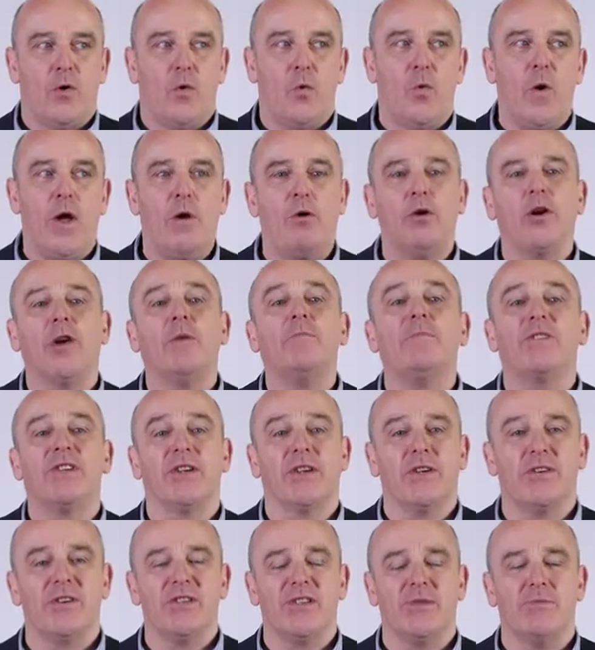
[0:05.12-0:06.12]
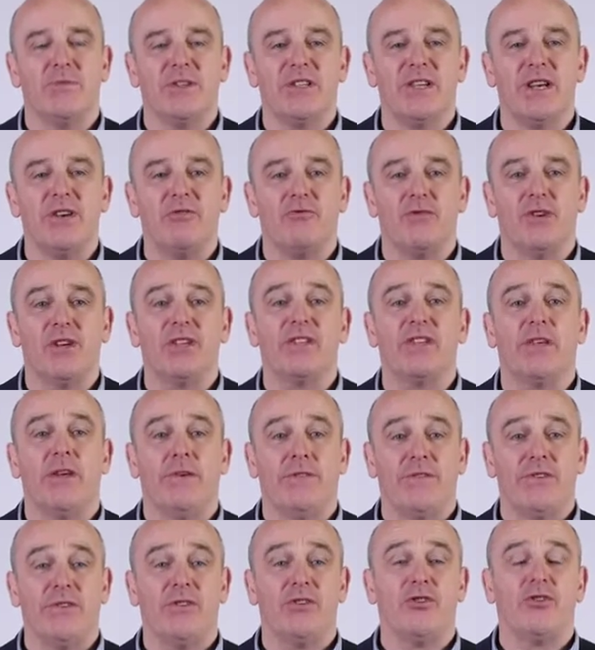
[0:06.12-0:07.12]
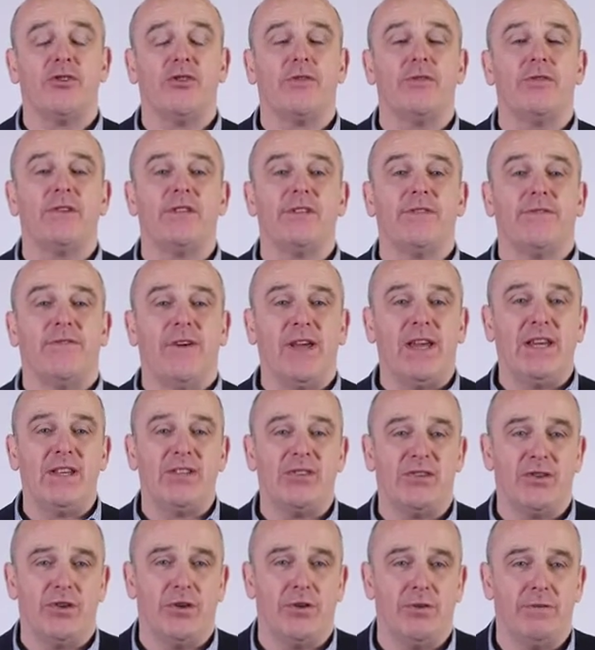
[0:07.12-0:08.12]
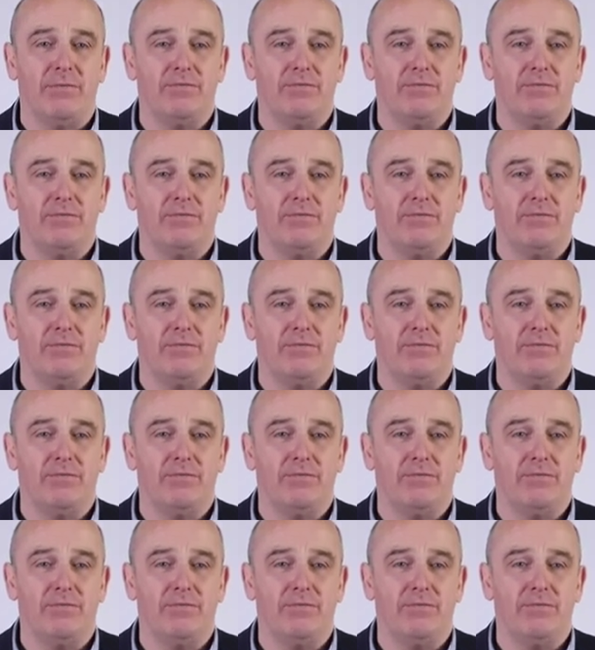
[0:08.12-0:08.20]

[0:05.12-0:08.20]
Welcome to Customer-Centric Service Assurance Phase 2.